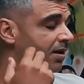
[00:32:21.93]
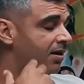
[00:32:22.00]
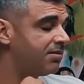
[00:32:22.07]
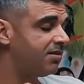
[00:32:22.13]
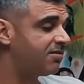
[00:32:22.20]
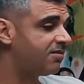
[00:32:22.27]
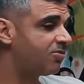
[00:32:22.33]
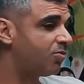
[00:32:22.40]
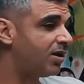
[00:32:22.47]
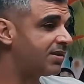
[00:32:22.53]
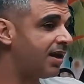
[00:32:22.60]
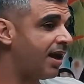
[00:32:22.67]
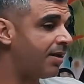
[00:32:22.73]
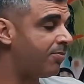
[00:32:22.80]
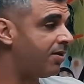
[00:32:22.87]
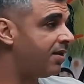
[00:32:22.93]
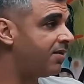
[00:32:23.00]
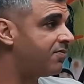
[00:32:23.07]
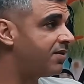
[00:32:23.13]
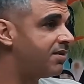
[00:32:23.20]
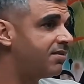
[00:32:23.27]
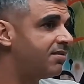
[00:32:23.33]
And this is what I
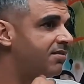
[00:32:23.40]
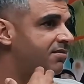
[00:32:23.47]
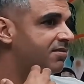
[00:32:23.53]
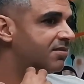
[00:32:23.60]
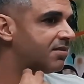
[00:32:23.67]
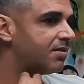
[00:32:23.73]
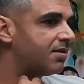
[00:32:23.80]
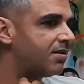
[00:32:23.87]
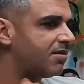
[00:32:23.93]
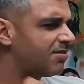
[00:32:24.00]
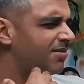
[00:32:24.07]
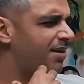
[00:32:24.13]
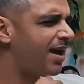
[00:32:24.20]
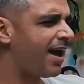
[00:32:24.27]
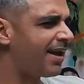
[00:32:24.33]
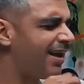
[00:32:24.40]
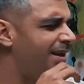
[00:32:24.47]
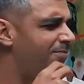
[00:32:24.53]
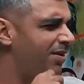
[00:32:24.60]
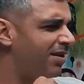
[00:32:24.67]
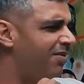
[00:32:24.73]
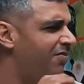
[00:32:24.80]
believe in. Again,
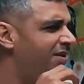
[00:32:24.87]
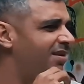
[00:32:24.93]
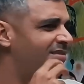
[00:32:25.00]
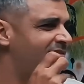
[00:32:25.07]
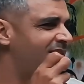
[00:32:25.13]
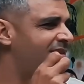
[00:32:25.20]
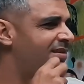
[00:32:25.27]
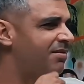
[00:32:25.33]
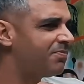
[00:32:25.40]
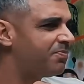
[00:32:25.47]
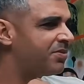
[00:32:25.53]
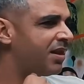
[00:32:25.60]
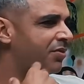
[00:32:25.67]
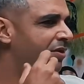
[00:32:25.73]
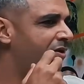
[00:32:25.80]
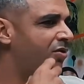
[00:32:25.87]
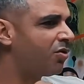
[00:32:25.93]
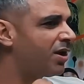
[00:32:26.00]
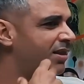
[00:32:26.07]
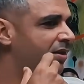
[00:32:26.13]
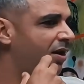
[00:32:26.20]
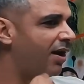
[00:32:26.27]
believing is nothing wrong
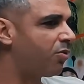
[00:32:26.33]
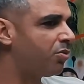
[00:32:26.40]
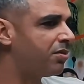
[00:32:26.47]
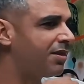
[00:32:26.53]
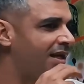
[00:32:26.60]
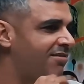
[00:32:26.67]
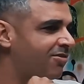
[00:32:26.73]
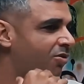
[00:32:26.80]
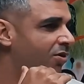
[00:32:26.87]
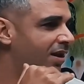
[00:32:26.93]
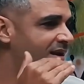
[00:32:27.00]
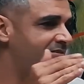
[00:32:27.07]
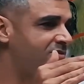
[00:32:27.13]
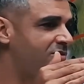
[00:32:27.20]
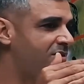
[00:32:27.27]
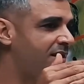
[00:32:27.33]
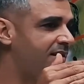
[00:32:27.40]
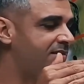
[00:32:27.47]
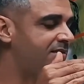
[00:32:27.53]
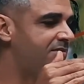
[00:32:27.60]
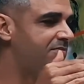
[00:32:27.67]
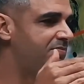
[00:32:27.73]
and right with it as long as you're
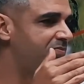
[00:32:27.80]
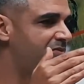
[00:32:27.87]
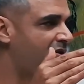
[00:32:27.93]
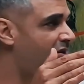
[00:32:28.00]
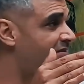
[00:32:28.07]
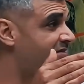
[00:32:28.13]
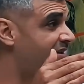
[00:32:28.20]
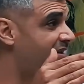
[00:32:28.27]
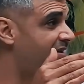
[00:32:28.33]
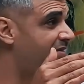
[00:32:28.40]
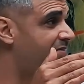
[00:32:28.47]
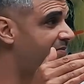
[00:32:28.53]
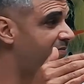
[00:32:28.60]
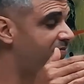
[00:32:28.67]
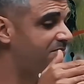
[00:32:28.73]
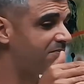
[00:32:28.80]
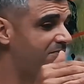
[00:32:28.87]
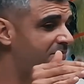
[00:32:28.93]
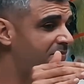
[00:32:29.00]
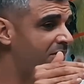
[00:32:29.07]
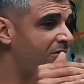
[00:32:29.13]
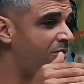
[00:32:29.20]
not crossing,
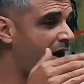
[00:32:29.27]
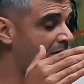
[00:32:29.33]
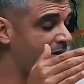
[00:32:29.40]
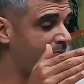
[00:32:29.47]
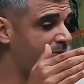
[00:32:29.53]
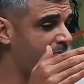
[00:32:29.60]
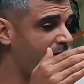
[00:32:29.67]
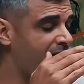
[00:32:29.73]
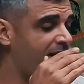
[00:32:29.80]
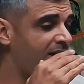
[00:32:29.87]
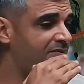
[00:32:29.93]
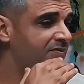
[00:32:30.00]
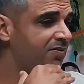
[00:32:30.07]
other people's life.